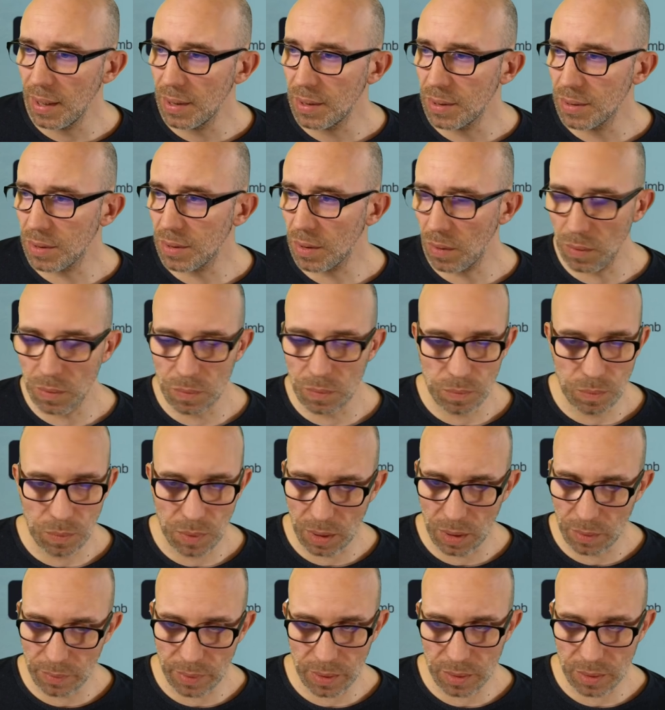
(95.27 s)
So
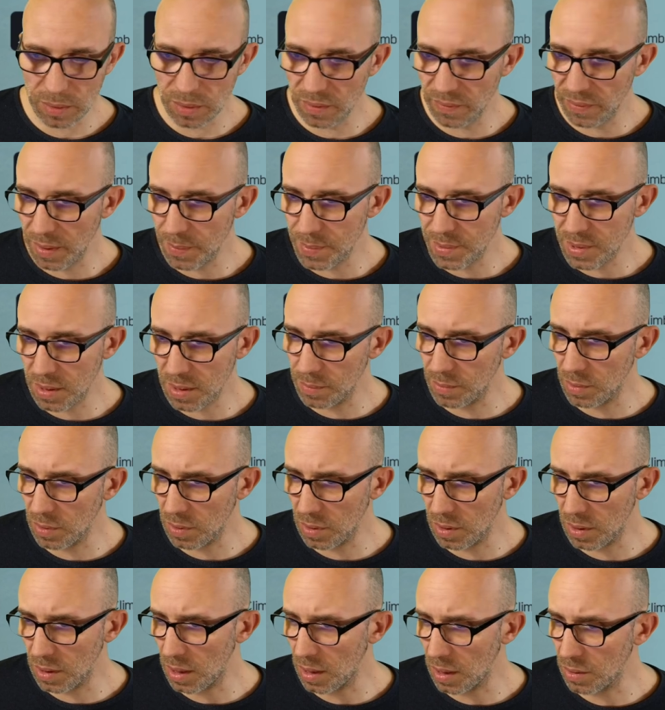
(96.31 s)
I went on the website and
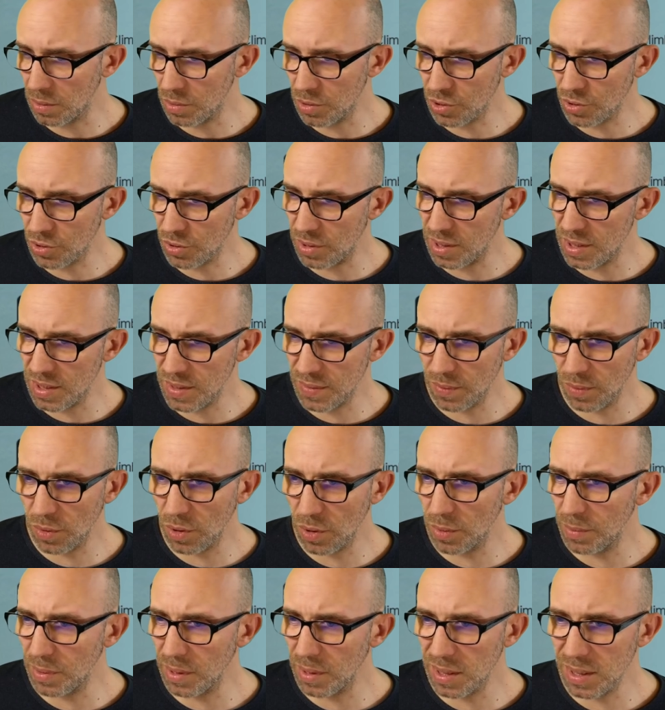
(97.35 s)
looking like
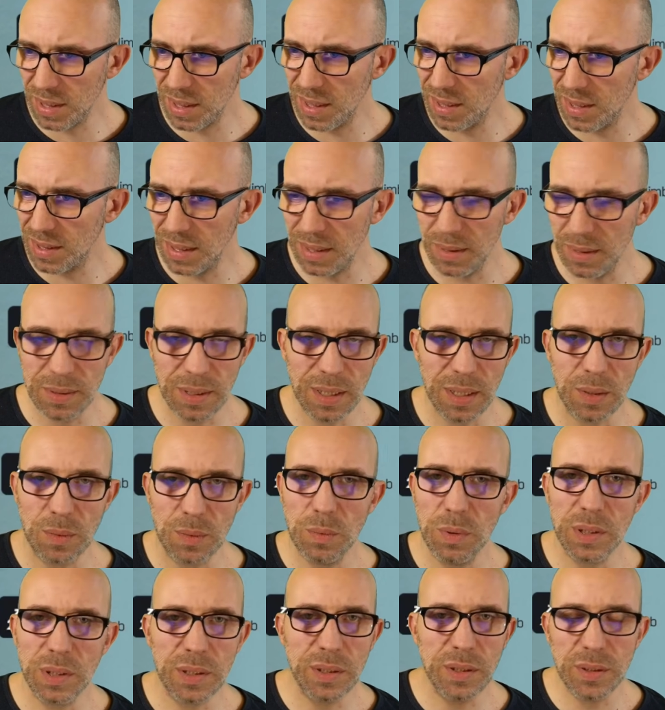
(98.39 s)
transforming system, like
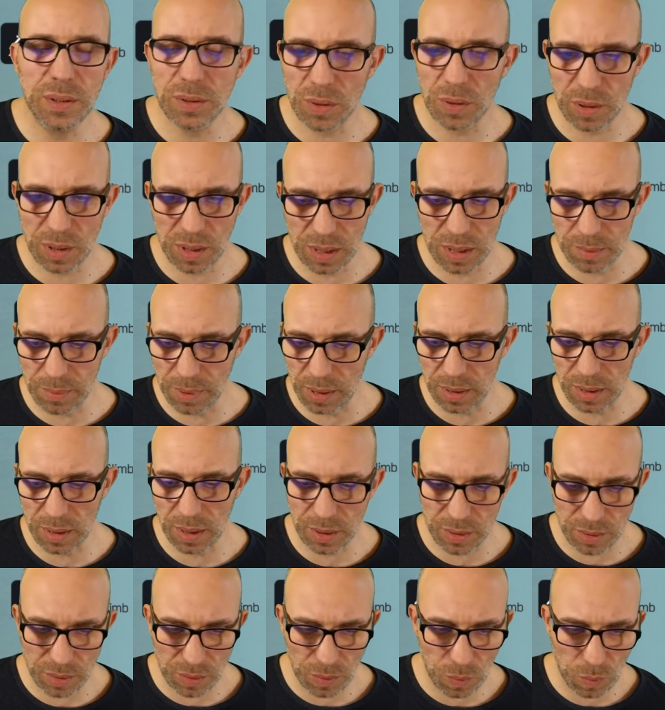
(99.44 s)
what are you talking about?
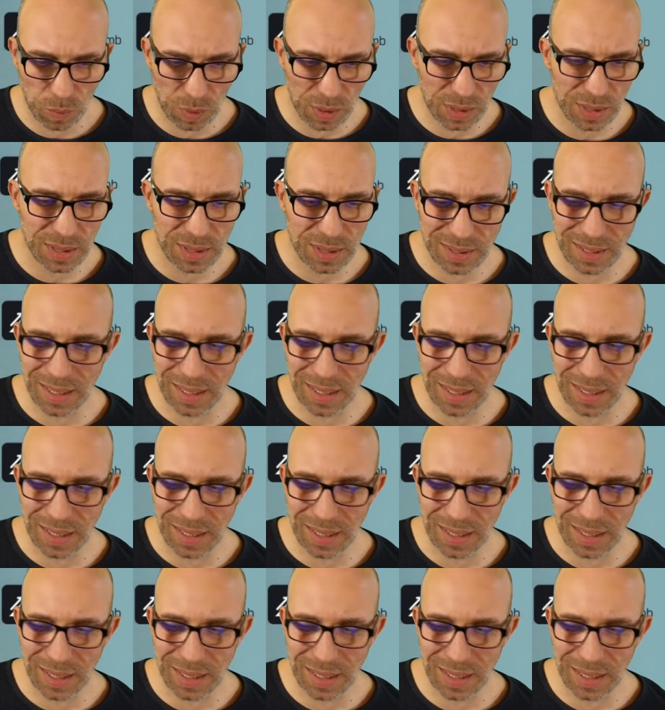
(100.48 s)
What's